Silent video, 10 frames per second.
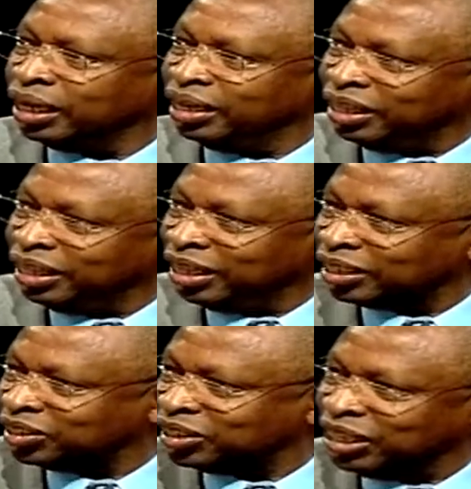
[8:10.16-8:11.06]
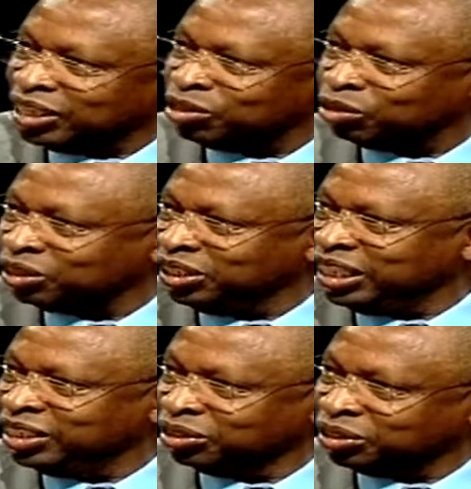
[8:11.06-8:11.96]
and they exchange those
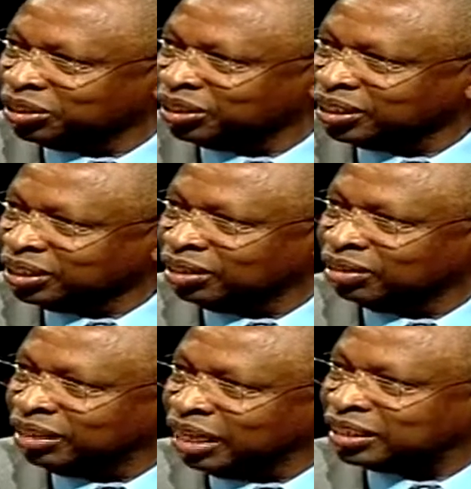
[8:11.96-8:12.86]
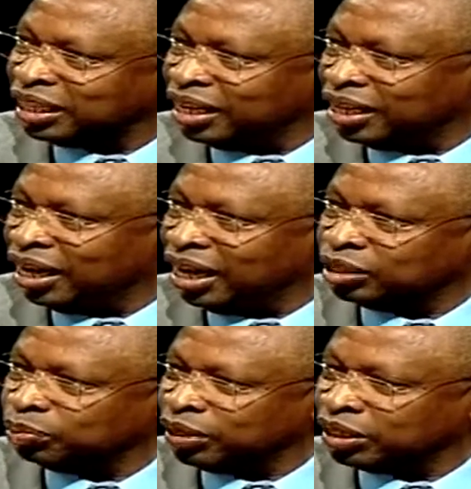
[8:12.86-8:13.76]
needles. That's another
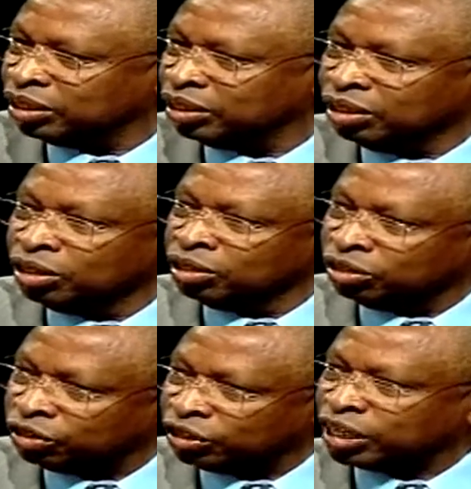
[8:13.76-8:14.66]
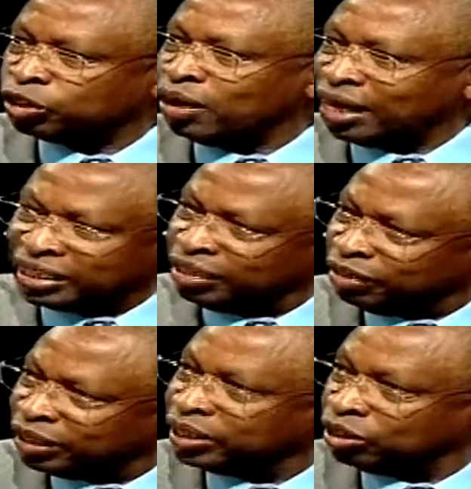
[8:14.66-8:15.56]
aspect. Sexual
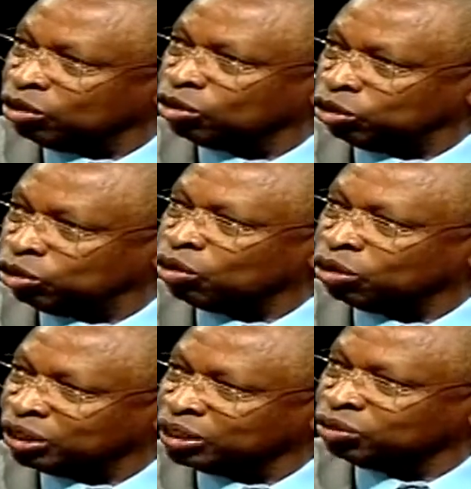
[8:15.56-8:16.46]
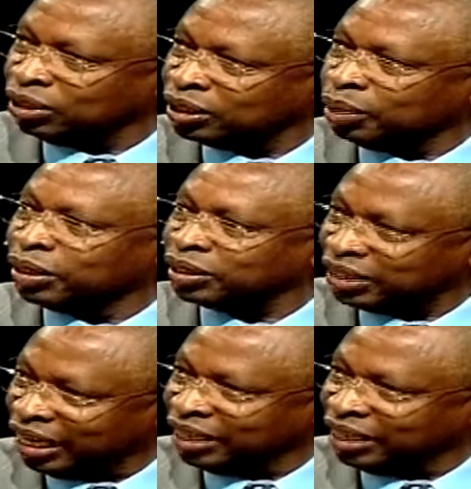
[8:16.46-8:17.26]
activities also cause it to some extent.